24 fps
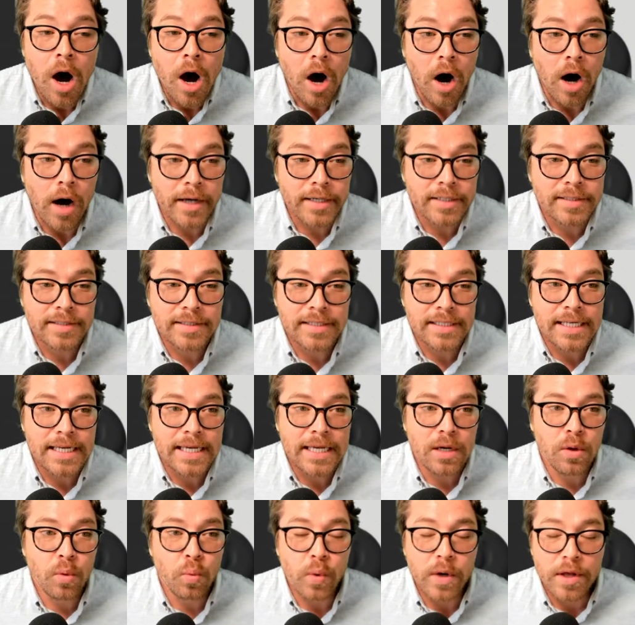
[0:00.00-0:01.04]

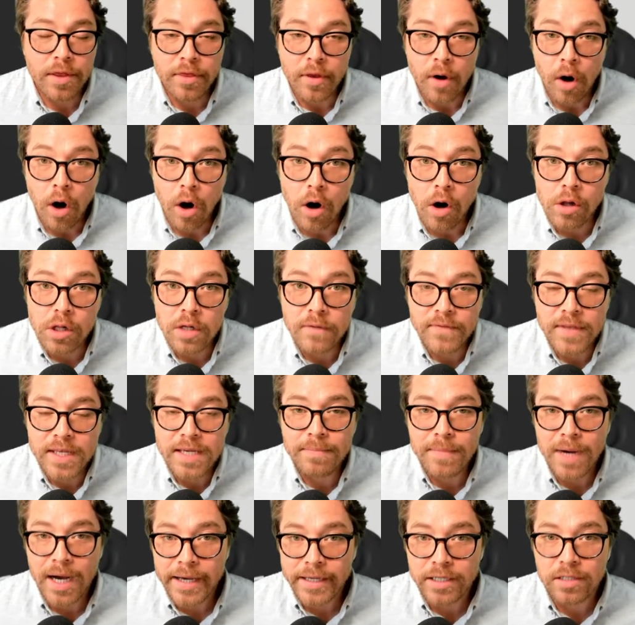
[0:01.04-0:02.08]
honestly, with all of the
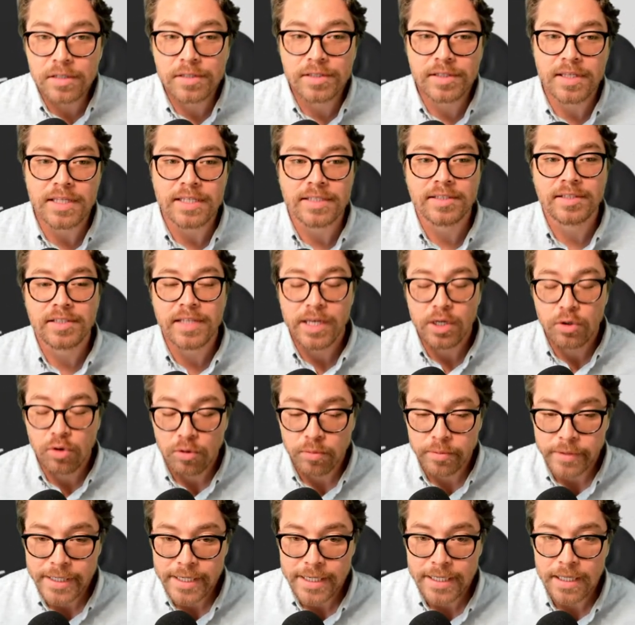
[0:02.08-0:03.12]
miners, the
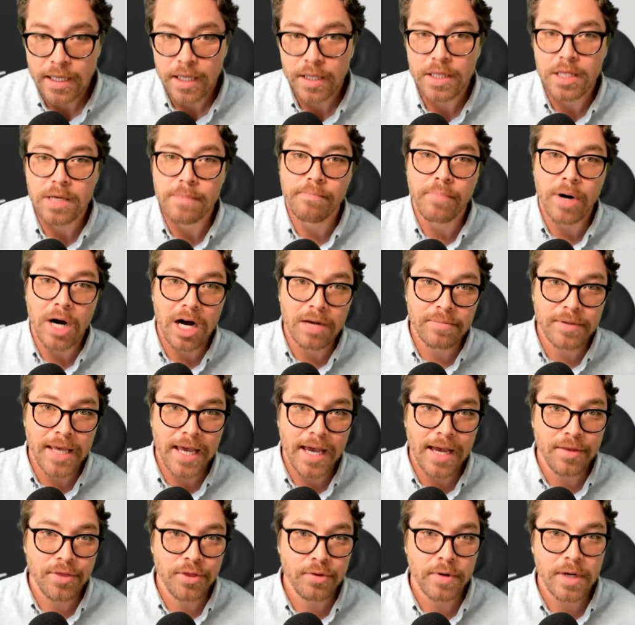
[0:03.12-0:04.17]
Syncrobit, the
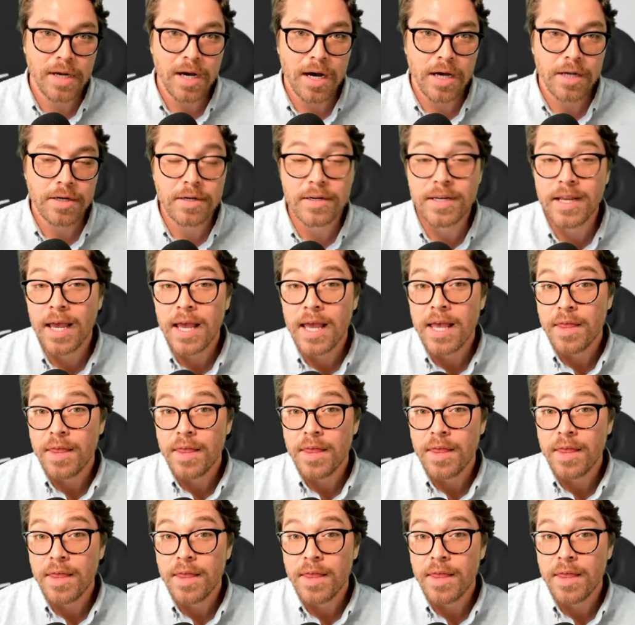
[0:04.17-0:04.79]
Bobcat 300,